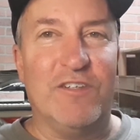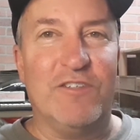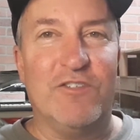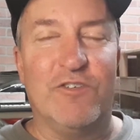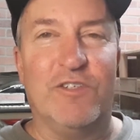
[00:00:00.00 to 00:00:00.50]

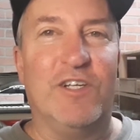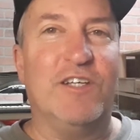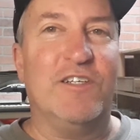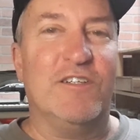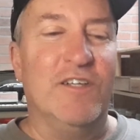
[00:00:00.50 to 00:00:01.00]
Certainly
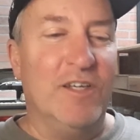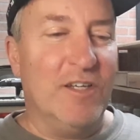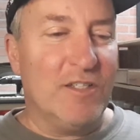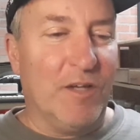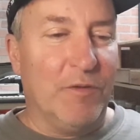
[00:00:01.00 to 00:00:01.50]
not to
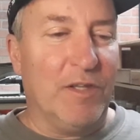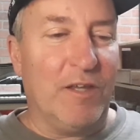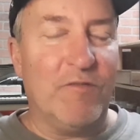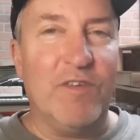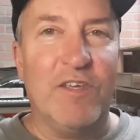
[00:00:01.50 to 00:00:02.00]
someone
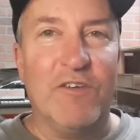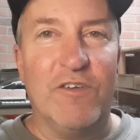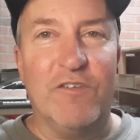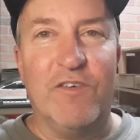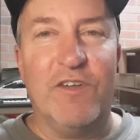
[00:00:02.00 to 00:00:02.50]
like me or
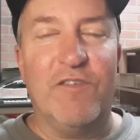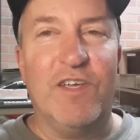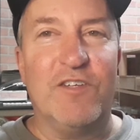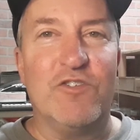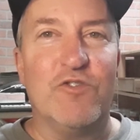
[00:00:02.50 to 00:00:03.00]
anybody
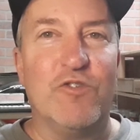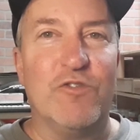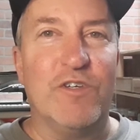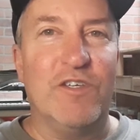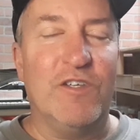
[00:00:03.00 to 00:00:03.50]
making
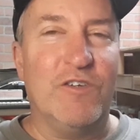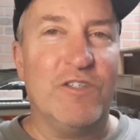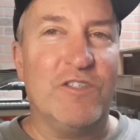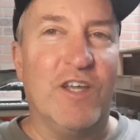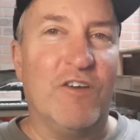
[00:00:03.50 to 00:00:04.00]
jewelry,
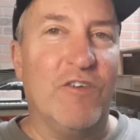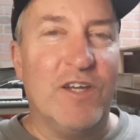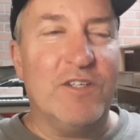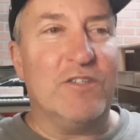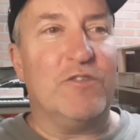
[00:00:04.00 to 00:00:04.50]
as
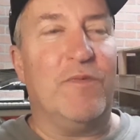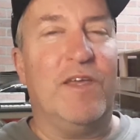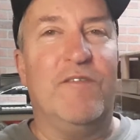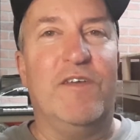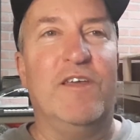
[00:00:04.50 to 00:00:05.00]
decorations
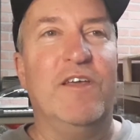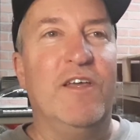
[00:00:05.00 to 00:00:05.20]
maybe.